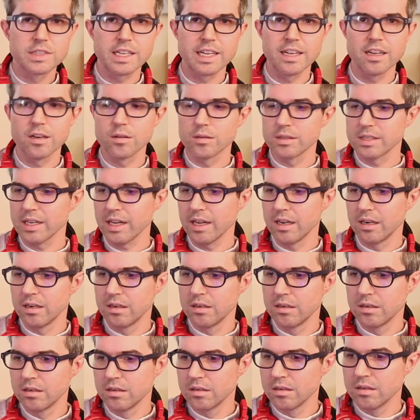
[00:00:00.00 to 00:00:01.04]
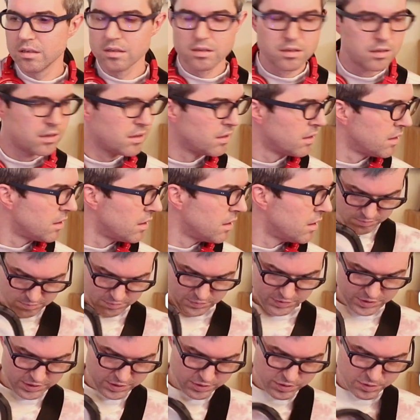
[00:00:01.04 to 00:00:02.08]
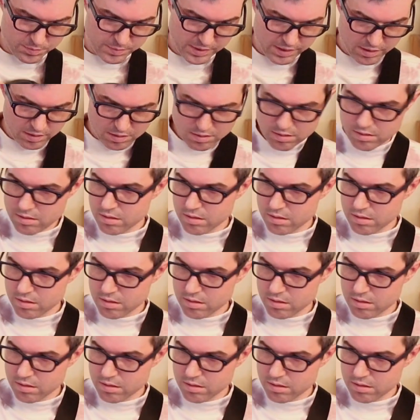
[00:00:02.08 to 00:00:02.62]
The hell was that? Excuse me.